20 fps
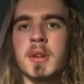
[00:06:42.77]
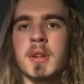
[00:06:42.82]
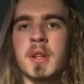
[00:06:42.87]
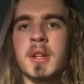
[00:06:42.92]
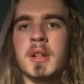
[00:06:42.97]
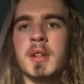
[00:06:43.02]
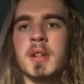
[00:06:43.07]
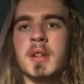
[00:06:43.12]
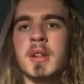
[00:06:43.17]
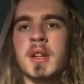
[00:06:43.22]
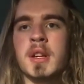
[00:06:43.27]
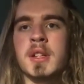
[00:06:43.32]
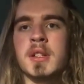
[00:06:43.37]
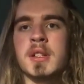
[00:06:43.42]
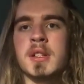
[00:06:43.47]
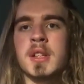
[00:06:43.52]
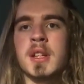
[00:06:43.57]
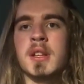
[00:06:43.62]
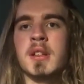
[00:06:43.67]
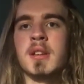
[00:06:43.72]
They they
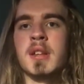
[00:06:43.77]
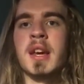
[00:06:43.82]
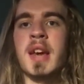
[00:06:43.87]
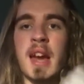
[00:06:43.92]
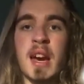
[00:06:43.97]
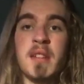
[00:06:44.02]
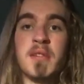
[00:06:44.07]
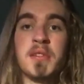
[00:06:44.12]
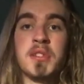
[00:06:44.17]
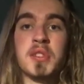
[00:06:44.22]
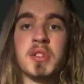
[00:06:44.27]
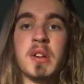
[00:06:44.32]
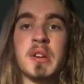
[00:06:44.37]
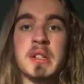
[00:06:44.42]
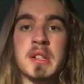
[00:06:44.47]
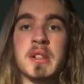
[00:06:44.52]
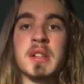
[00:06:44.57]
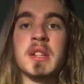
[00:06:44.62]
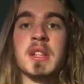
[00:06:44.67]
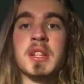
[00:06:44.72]
said they're
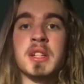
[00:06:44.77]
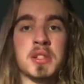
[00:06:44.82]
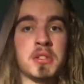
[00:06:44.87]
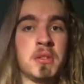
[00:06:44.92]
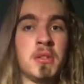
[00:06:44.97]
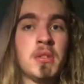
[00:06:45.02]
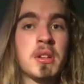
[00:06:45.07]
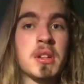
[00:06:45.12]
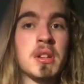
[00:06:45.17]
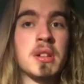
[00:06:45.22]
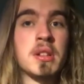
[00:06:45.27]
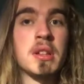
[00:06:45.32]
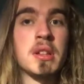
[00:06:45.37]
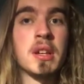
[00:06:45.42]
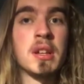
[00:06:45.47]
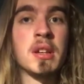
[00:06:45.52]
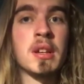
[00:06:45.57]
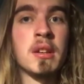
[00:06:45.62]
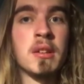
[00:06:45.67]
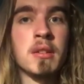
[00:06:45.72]
advertising that it's not going to
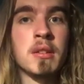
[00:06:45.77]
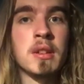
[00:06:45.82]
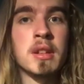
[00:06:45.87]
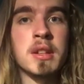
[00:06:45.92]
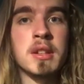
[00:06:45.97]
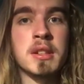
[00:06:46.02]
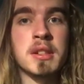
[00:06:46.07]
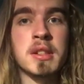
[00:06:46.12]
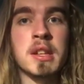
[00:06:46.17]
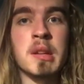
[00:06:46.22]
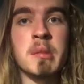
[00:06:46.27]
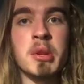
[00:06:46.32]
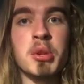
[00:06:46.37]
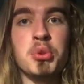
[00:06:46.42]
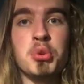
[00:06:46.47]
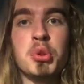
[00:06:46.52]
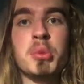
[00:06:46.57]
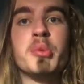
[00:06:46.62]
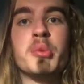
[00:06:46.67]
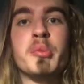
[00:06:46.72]
take that long. That it's going to be
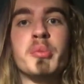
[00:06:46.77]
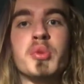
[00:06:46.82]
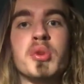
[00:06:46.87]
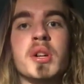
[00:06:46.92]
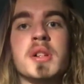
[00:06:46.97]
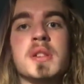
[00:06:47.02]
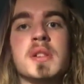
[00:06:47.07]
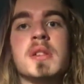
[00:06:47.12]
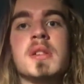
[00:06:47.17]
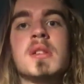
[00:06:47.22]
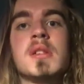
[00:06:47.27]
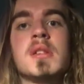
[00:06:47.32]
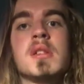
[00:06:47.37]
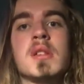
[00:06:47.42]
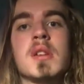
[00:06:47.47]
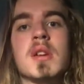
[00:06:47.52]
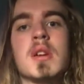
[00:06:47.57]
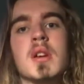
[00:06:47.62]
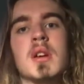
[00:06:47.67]
normal prices,